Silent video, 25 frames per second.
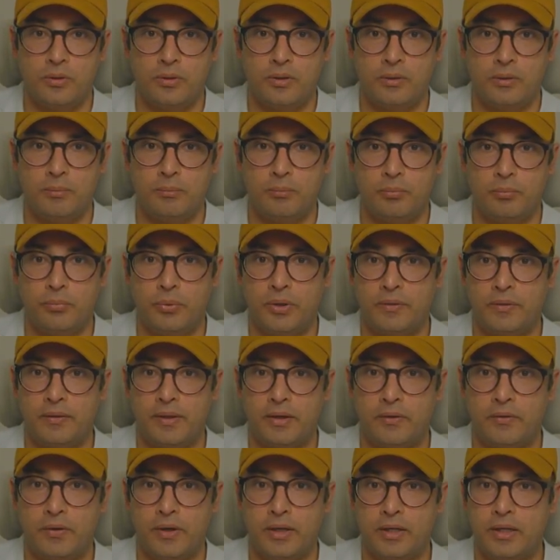bring that right
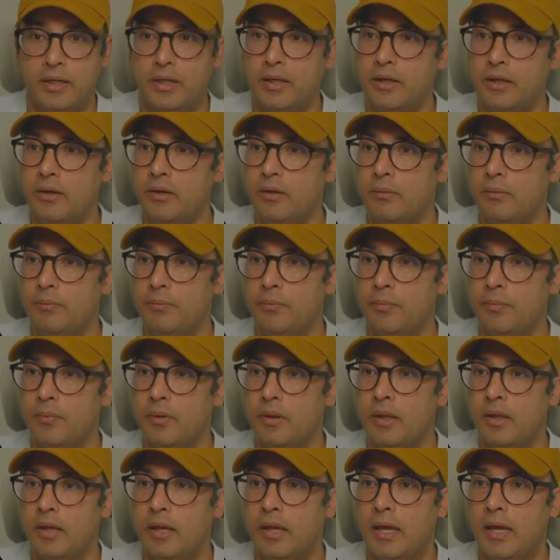here,
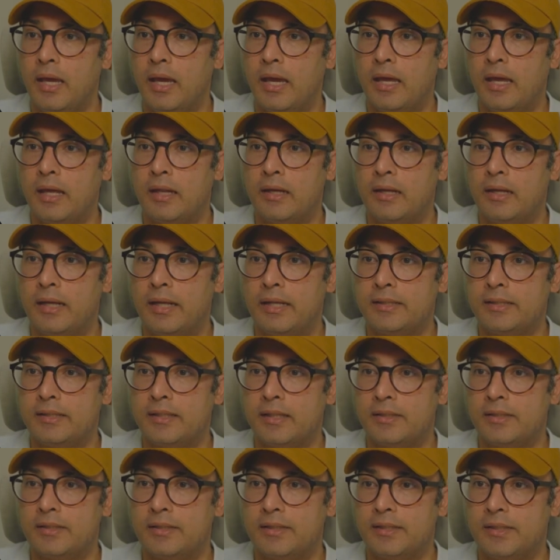and let's
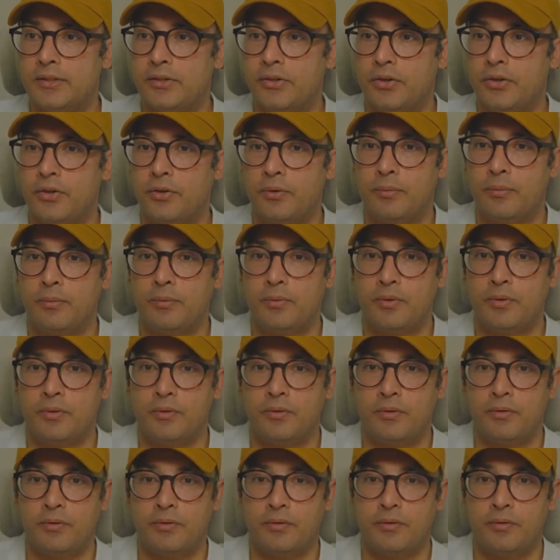consider
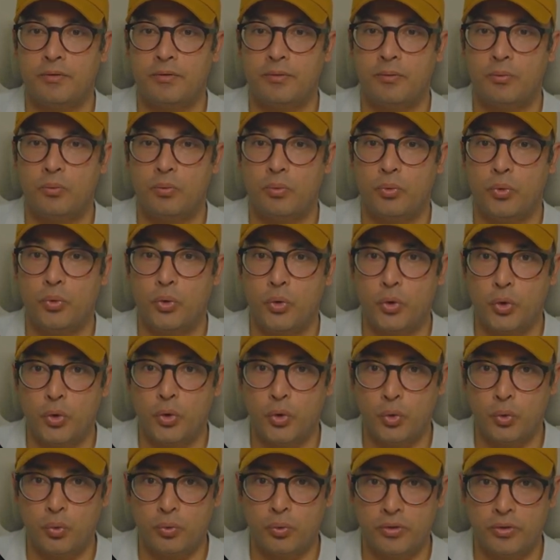who the
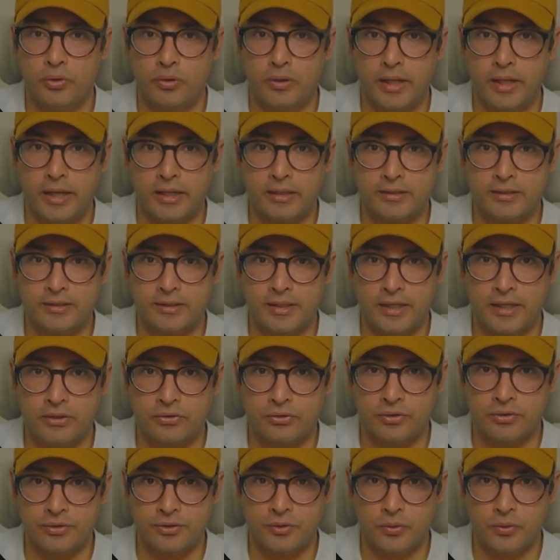next agent is
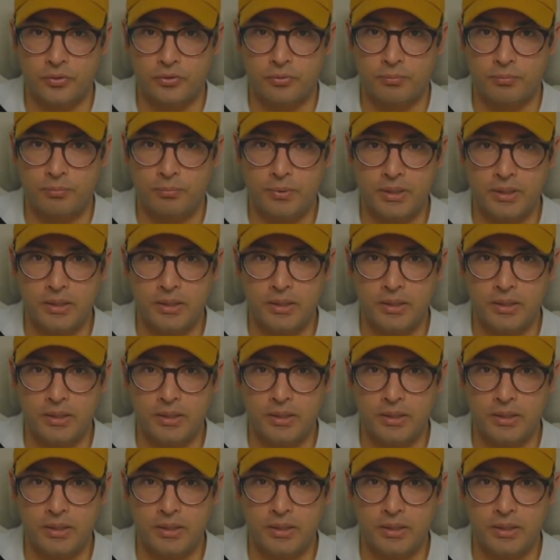going to be.